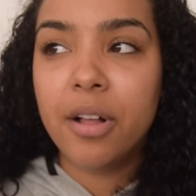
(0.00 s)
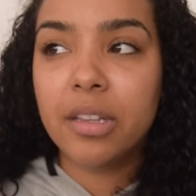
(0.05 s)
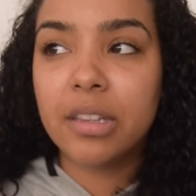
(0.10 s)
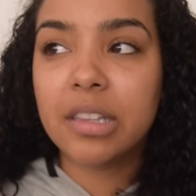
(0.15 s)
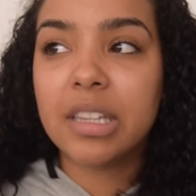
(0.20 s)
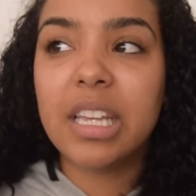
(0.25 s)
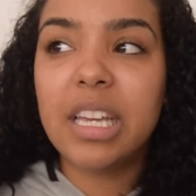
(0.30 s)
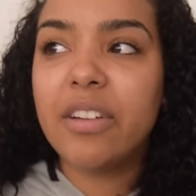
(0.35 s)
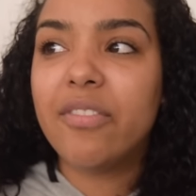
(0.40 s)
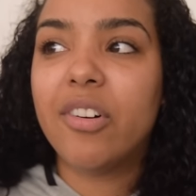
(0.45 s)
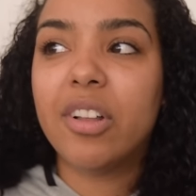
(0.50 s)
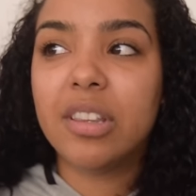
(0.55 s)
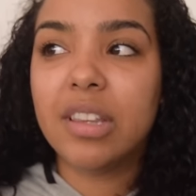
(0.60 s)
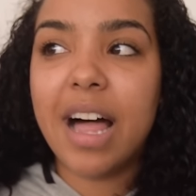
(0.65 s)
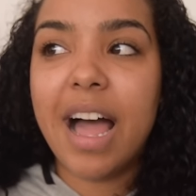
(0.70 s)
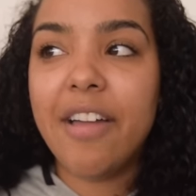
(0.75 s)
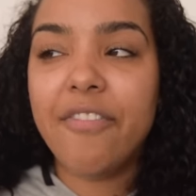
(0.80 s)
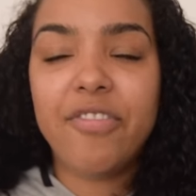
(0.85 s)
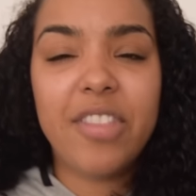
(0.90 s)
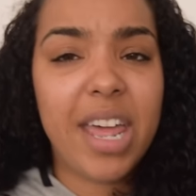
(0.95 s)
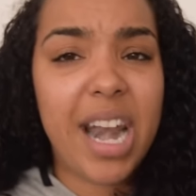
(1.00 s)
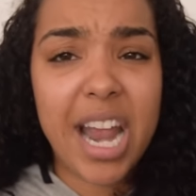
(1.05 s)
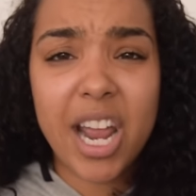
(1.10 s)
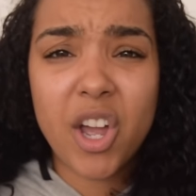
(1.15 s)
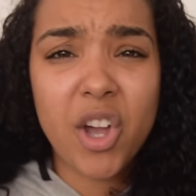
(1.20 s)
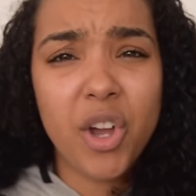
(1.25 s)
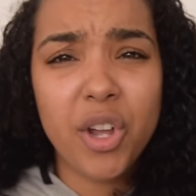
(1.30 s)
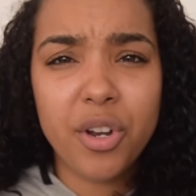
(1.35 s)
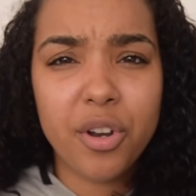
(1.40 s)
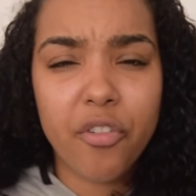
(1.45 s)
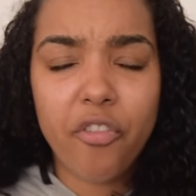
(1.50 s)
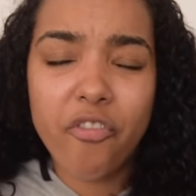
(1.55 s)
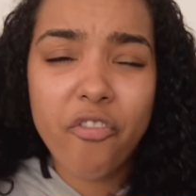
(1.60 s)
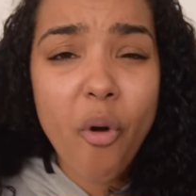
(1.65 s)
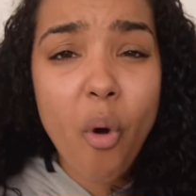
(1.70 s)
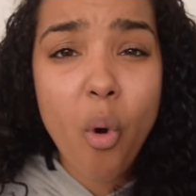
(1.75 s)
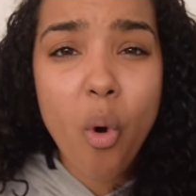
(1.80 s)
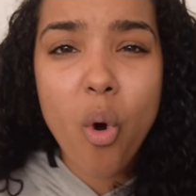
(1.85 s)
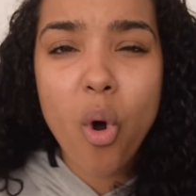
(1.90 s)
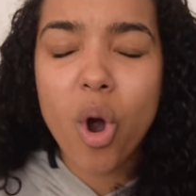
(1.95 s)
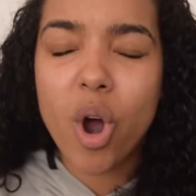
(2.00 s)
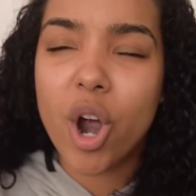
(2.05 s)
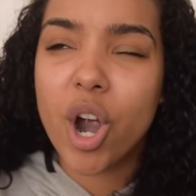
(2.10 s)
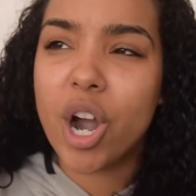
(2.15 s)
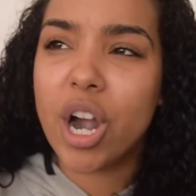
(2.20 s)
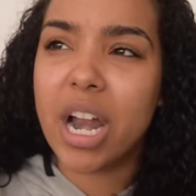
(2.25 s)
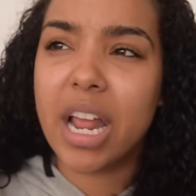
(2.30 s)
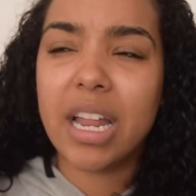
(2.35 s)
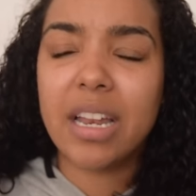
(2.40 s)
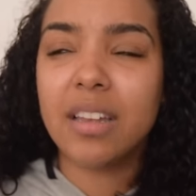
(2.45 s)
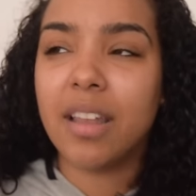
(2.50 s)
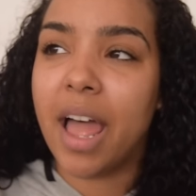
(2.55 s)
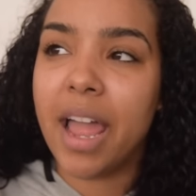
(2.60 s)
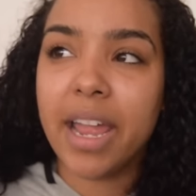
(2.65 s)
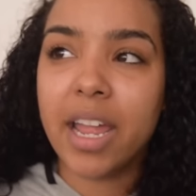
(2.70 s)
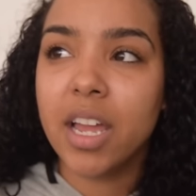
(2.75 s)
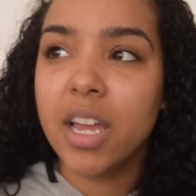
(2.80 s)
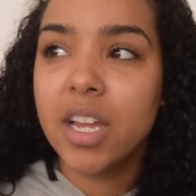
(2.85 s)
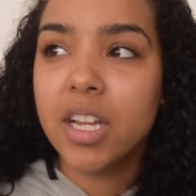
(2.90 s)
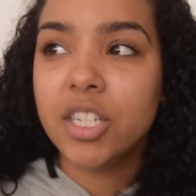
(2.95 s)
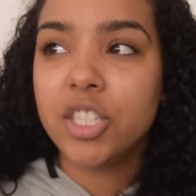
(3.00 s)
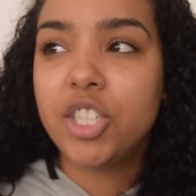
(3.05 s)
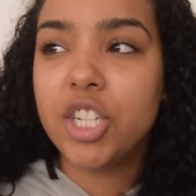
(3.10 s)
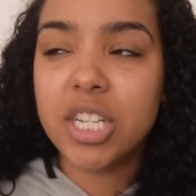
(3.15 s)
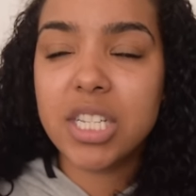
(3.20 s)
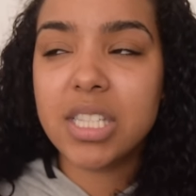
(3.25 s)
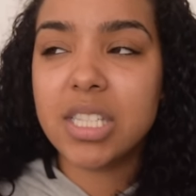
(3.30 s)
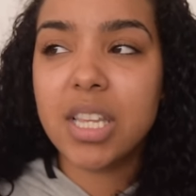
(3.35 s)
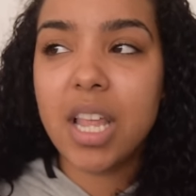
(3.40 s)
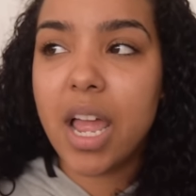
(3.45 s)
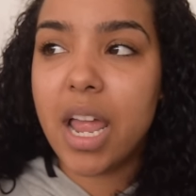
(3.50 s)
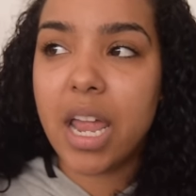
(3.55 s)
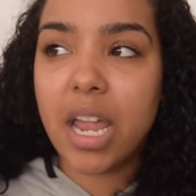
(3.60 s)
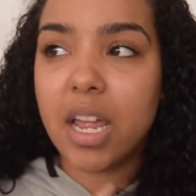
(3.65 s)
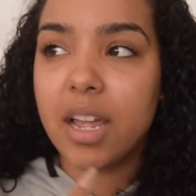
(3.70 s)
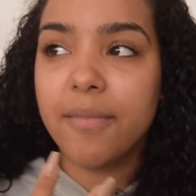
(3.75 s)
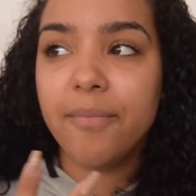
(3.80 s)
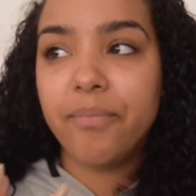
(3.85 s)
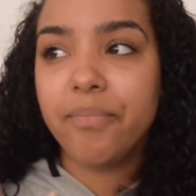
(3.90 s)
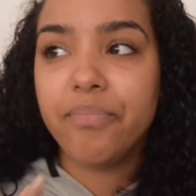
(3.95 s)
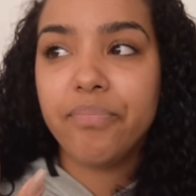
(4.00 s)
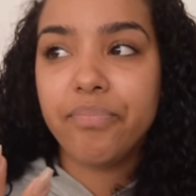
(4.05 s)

live a life that I couldn't afford and like just like